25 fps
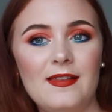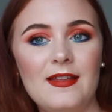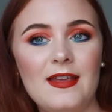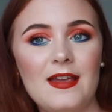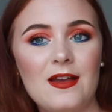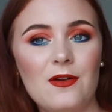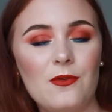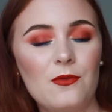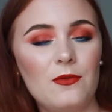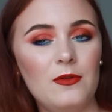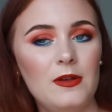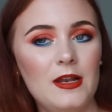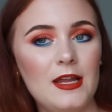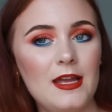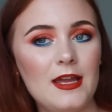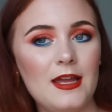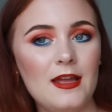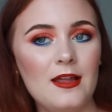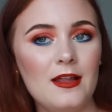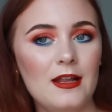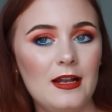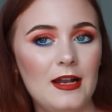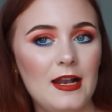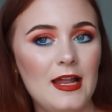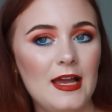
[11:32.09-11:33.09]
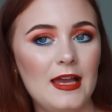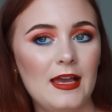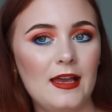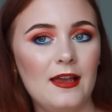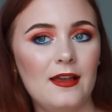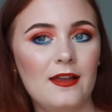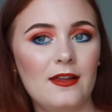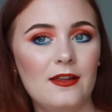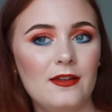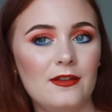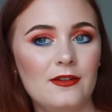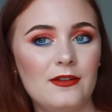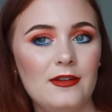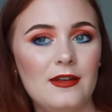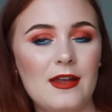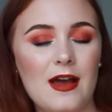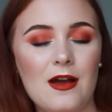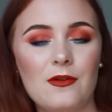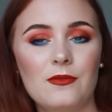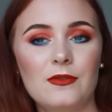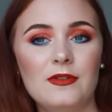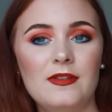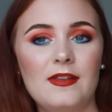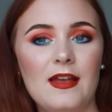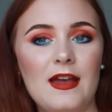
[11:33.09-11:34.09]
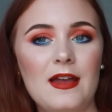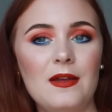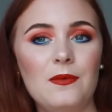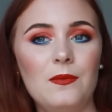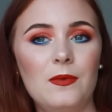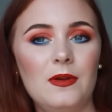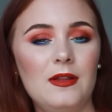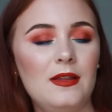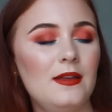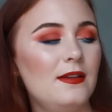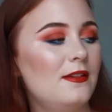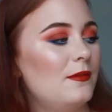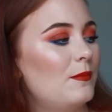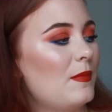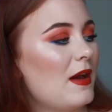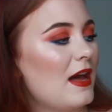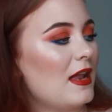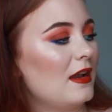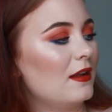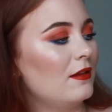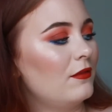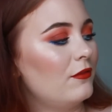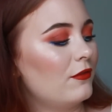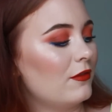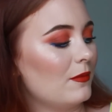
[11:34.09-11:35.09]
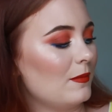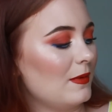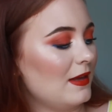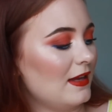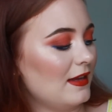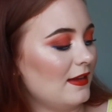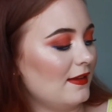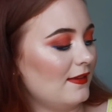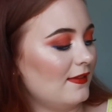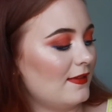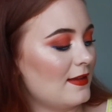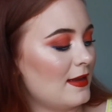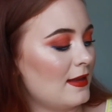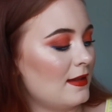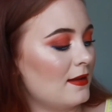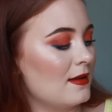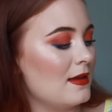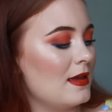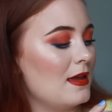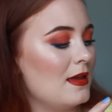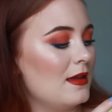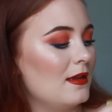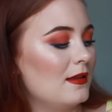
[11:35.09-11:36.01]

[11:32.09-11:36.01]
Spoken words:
The only like downside with this palette for me is that